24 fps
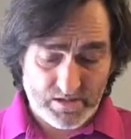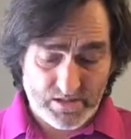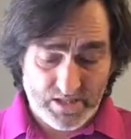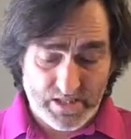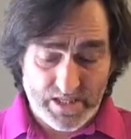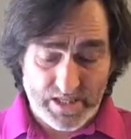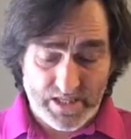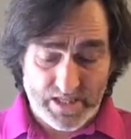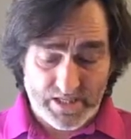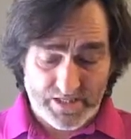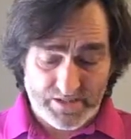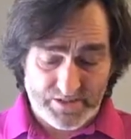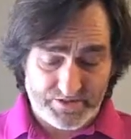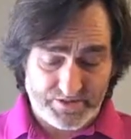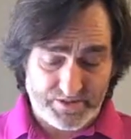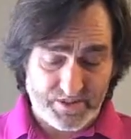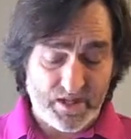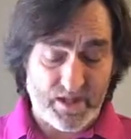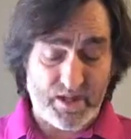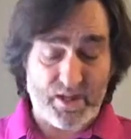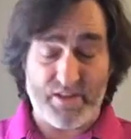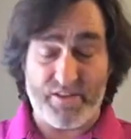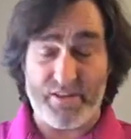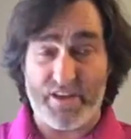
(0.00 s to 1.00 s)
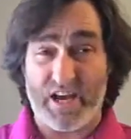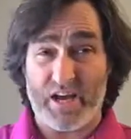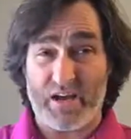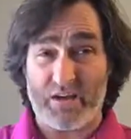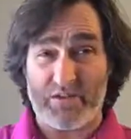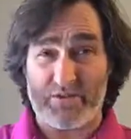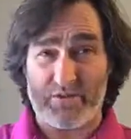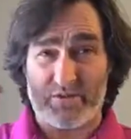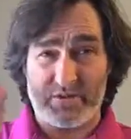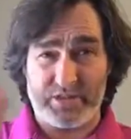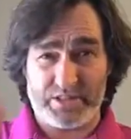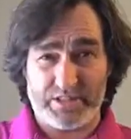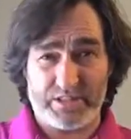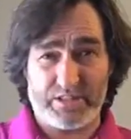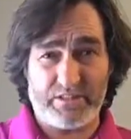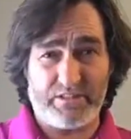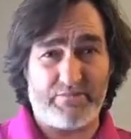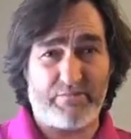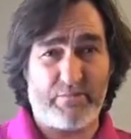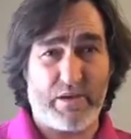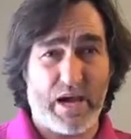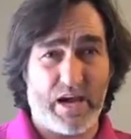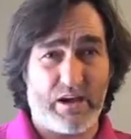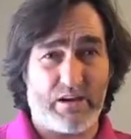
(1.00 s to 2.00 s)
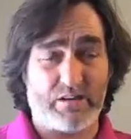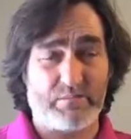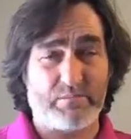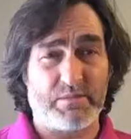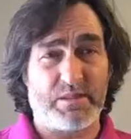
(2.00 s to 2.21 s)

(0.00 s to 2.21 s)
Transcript: is the authoritative parent,